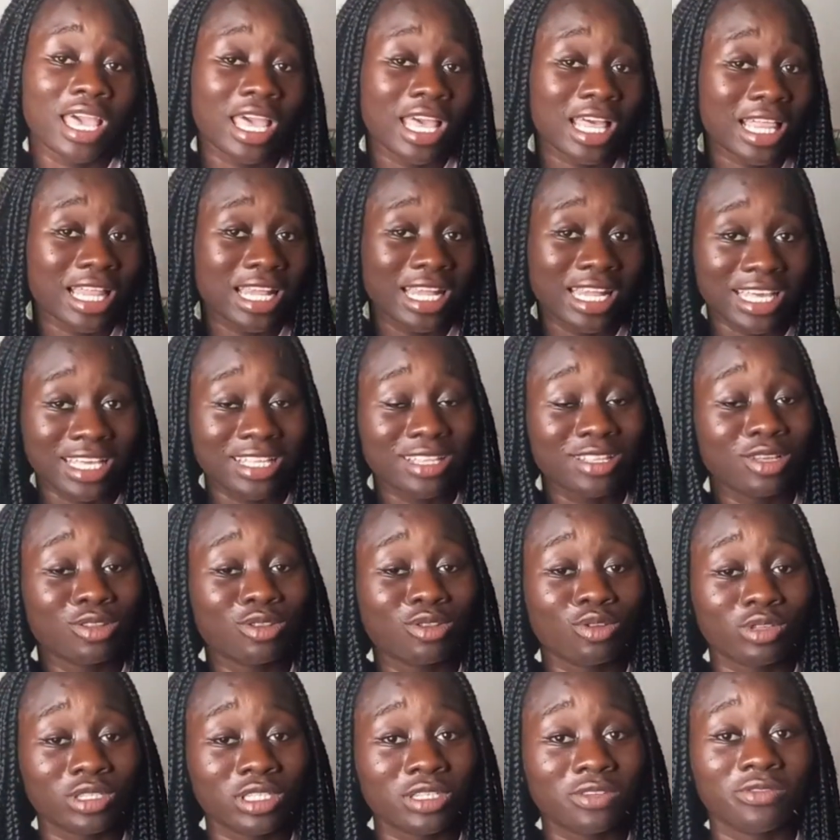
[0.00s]
and click
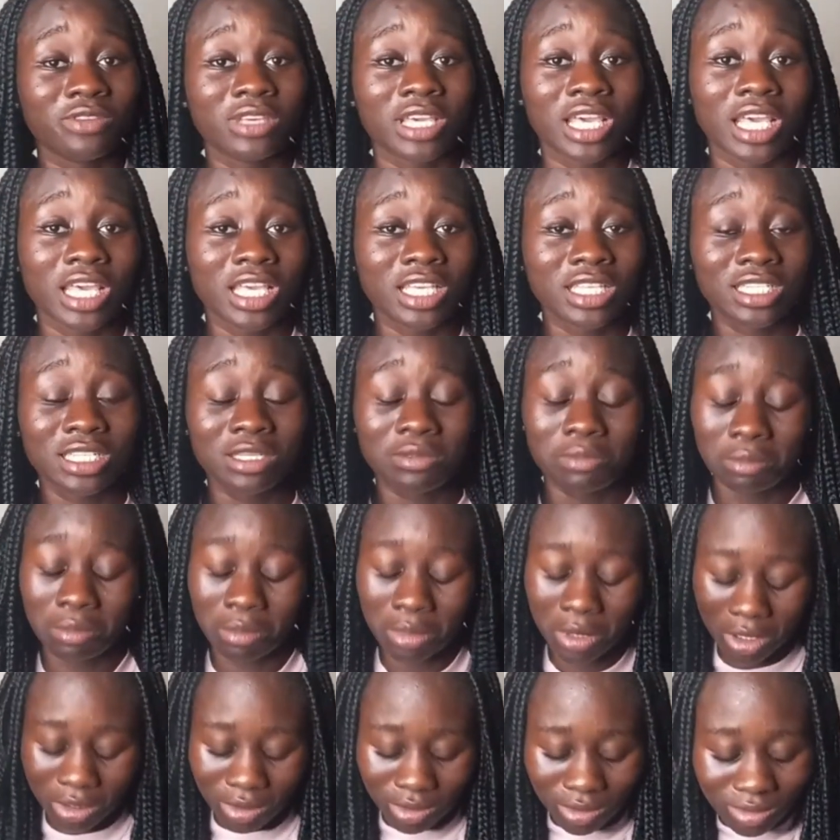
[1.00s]
the
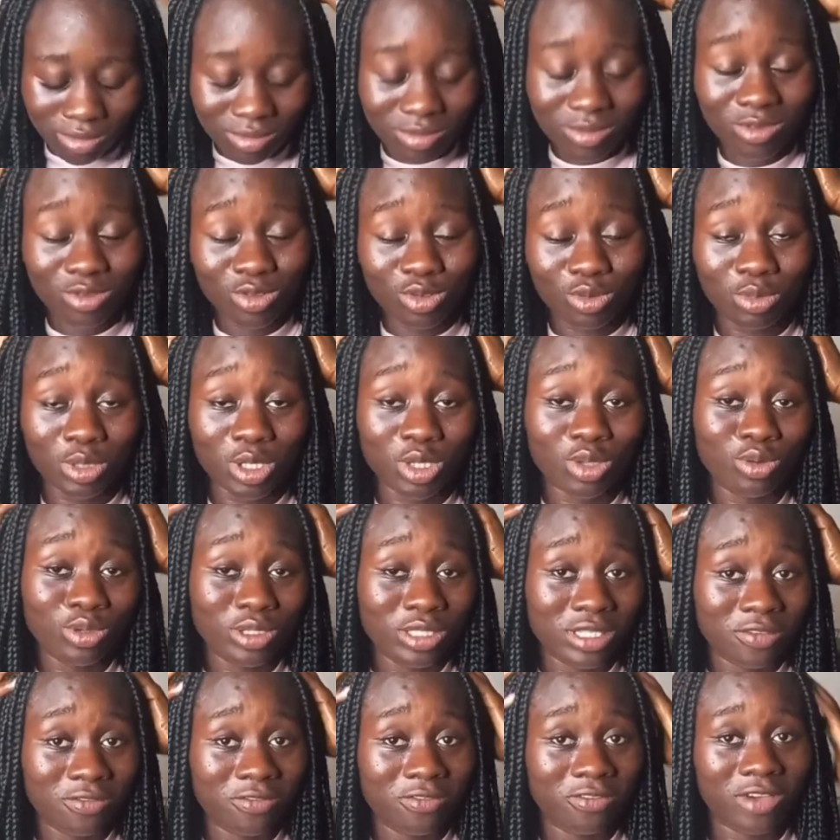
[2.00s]
notification bell to be
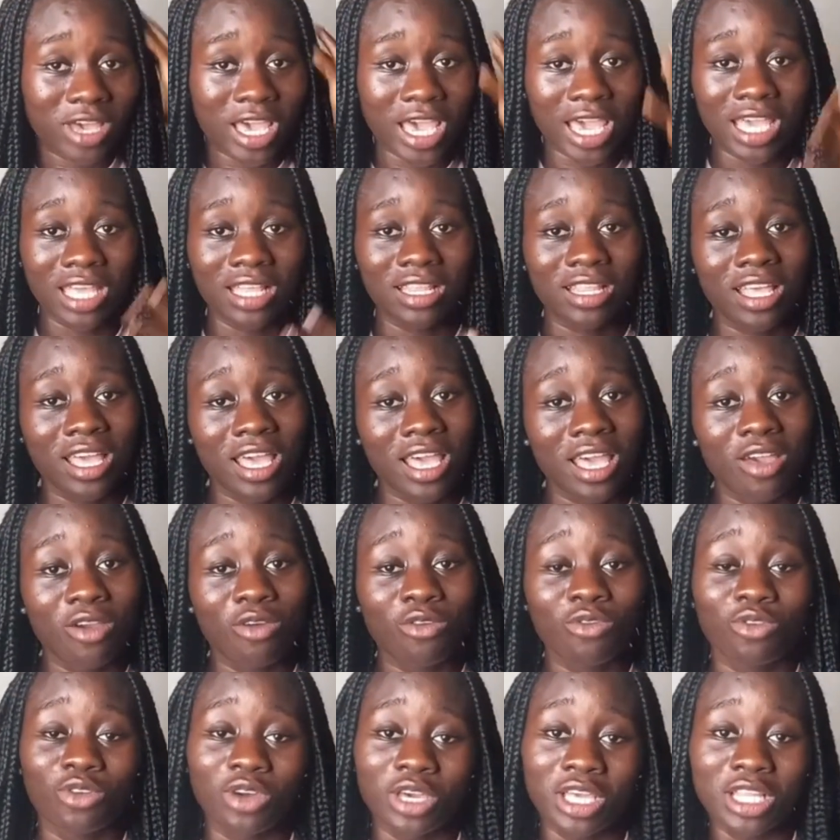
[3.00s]
notified
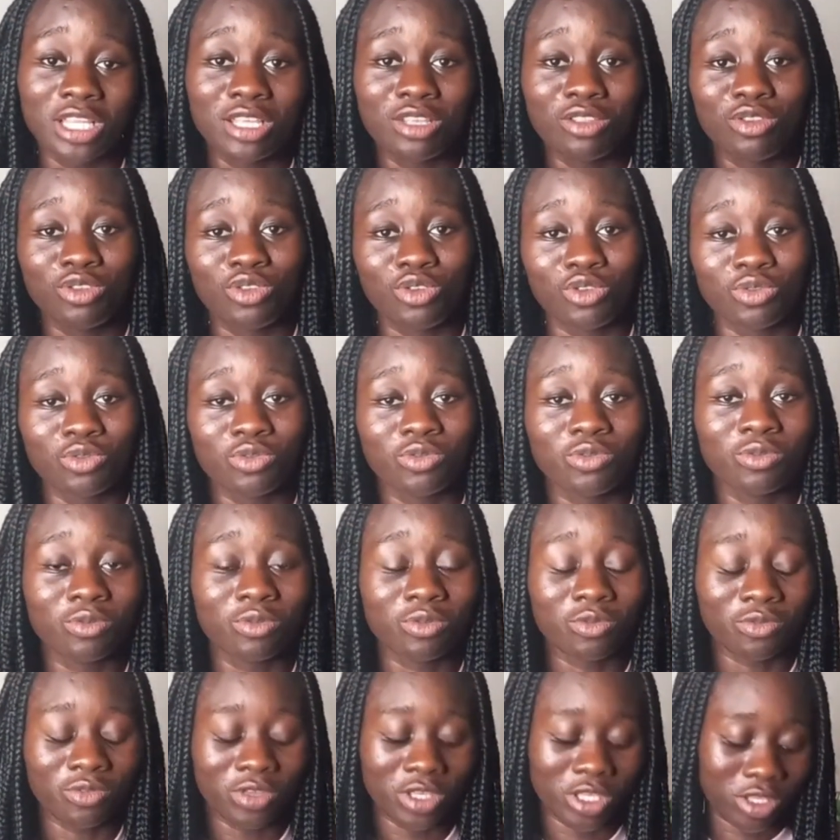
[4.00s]
for any new
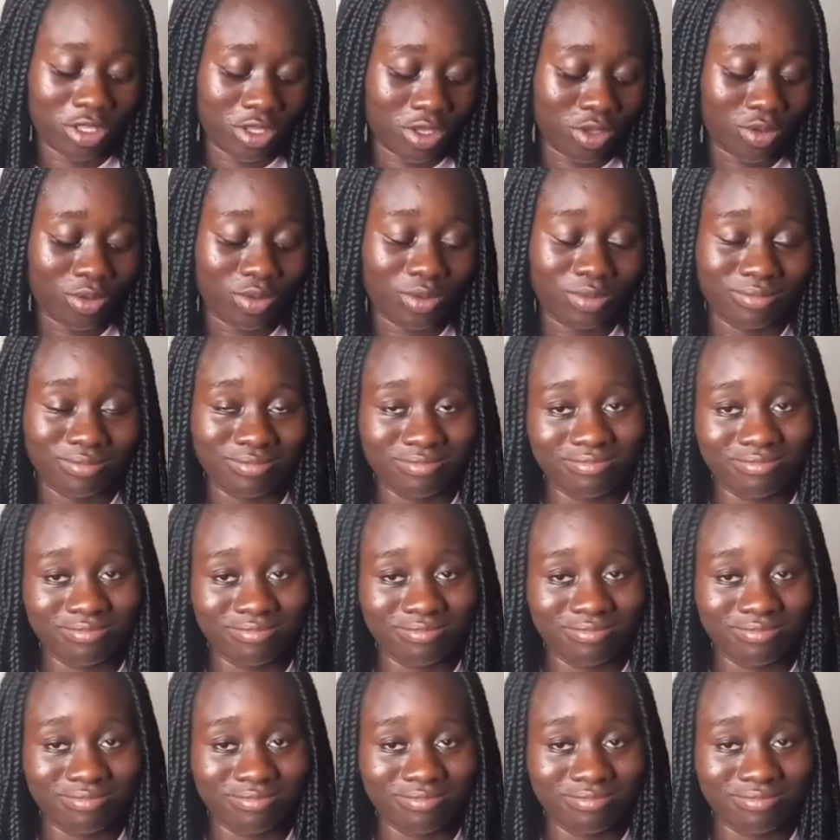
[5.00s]
video.